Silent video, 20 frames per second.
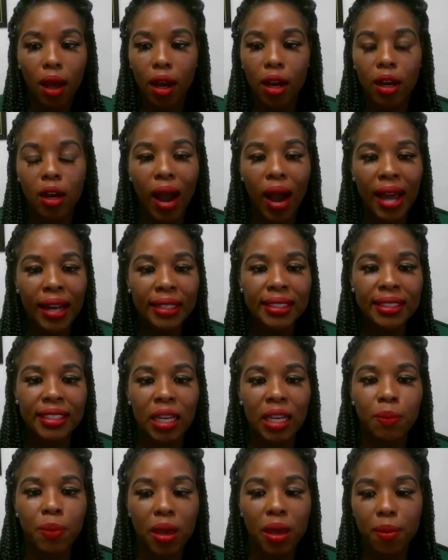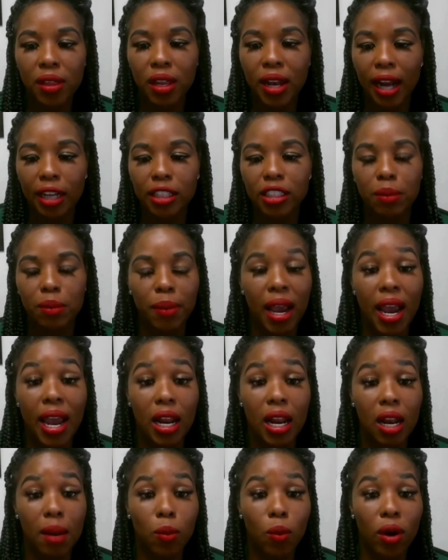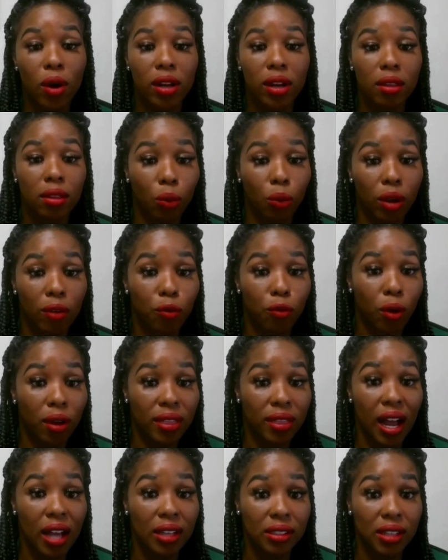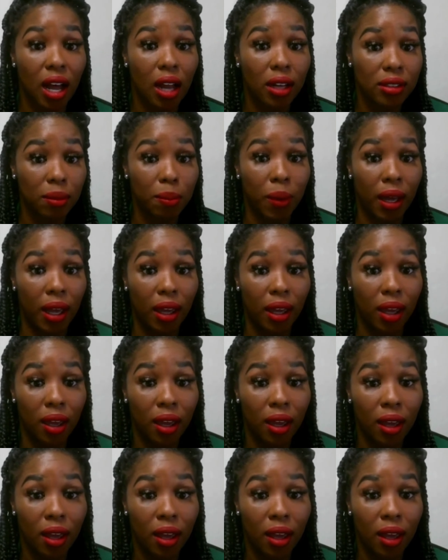you know i didn't see people that actually made more than three four thousand dollars a month